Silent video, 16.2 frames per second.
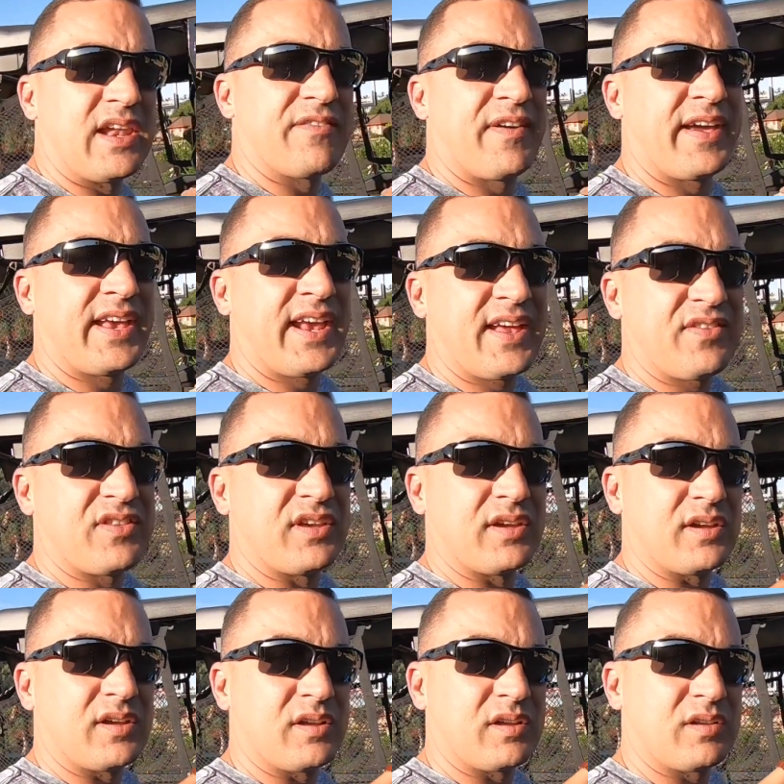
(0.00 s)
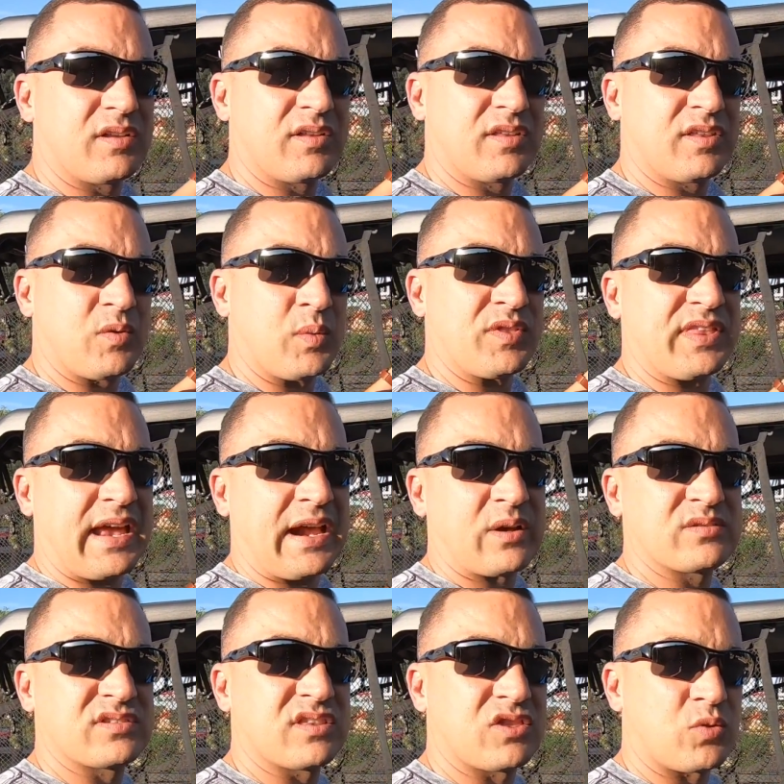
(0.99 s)
If I got the
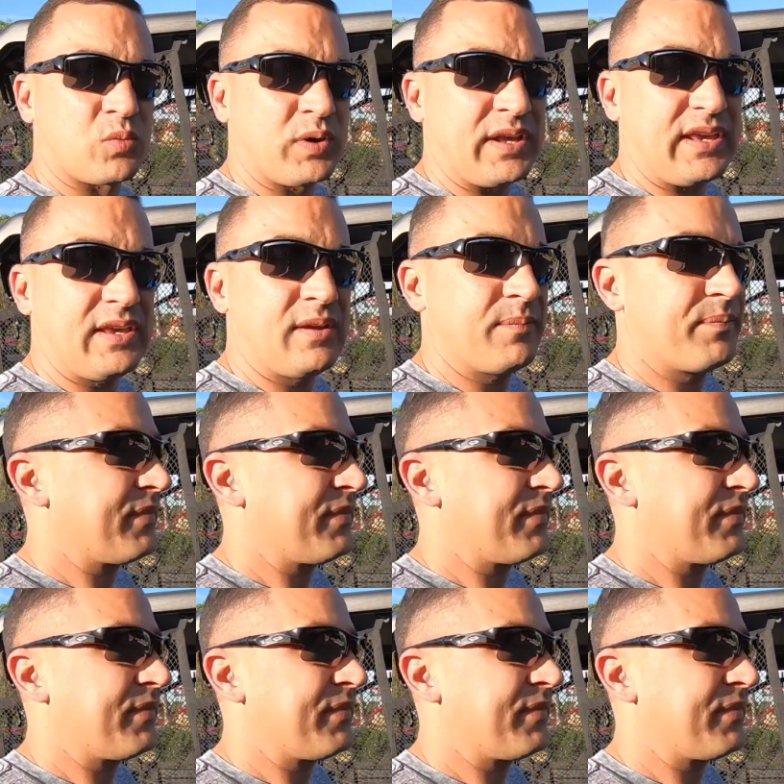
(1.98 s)
1003,